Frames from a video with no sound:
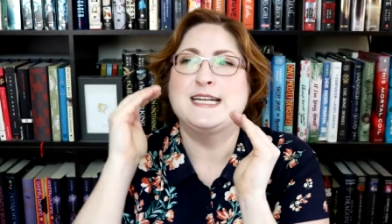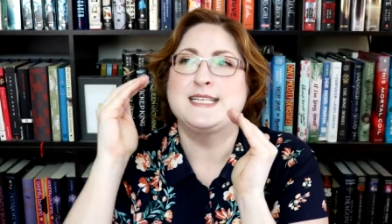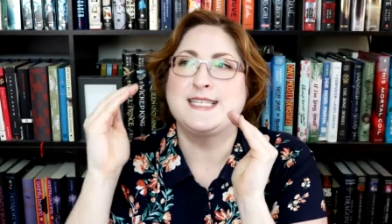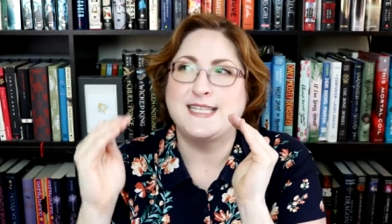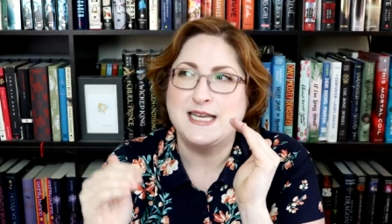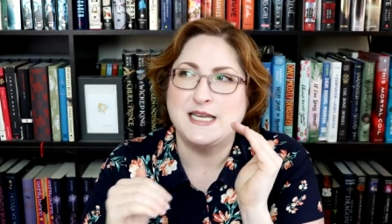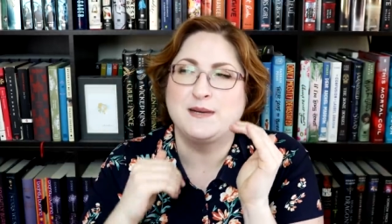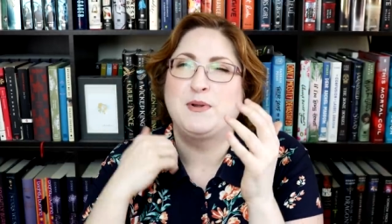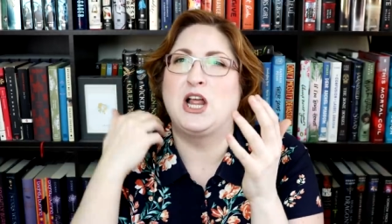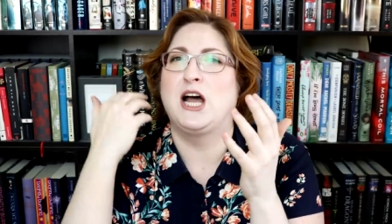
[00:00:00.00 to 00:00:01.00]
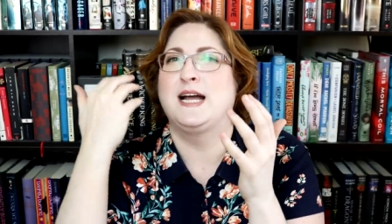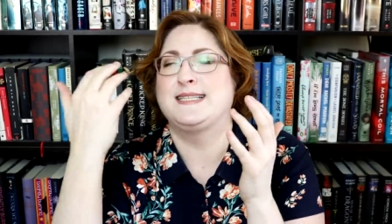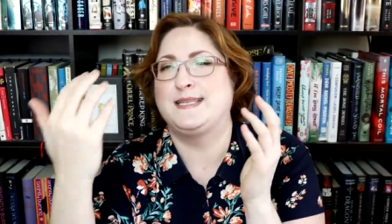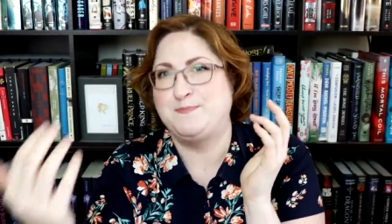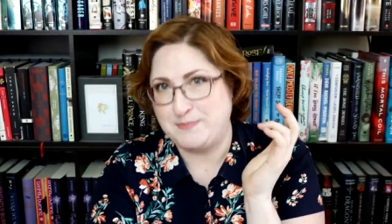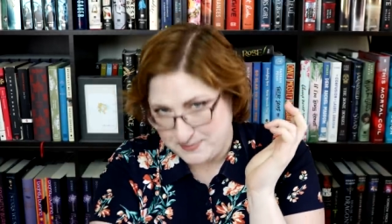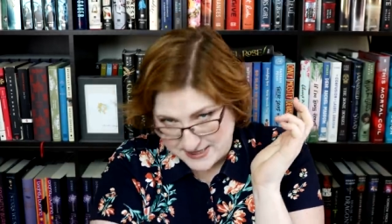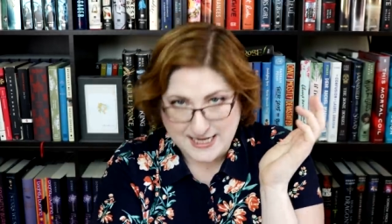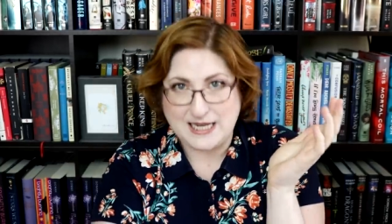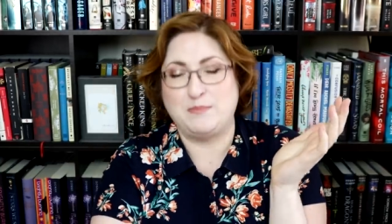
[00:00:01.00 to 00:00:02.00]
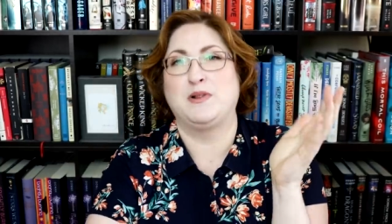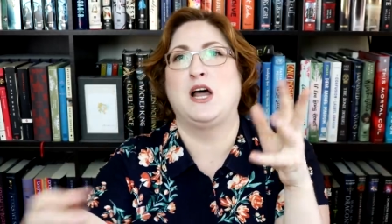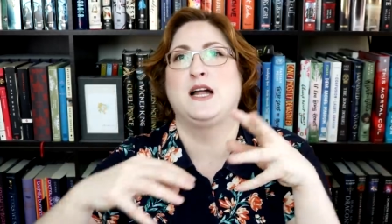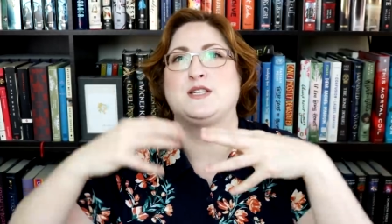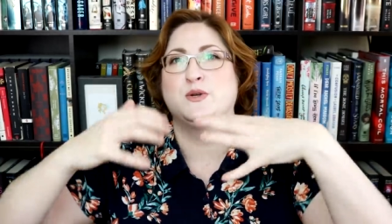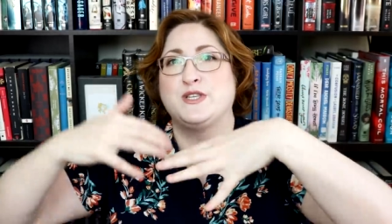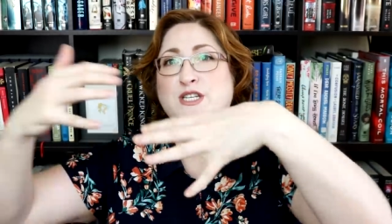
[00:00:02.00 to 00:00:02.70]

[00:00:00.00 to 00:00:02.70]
C plots, D plots, those